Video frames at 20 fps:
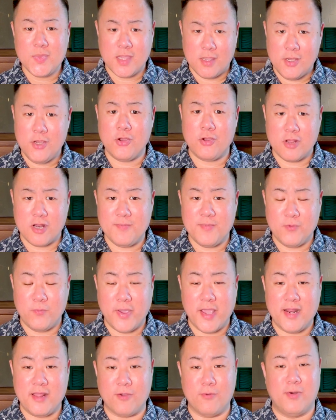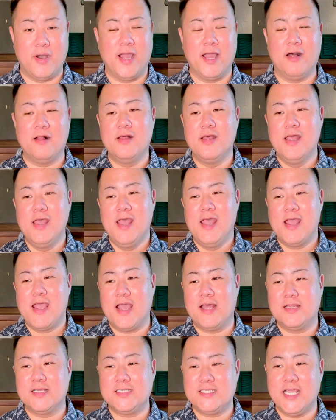you're going to be waiting a while. And
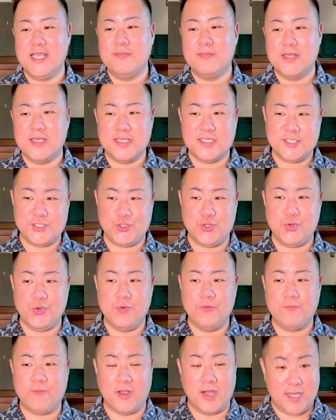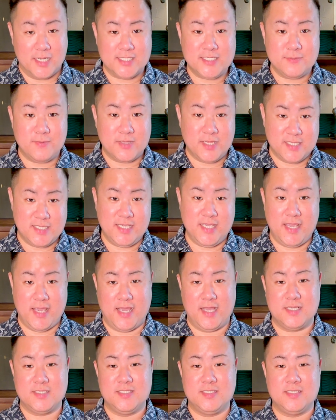the same thing is true for us with the
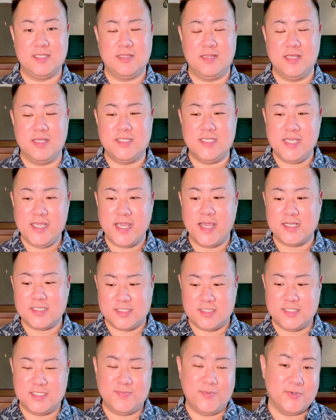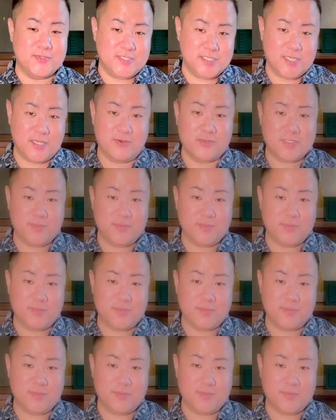TX. The TX is supposed to go into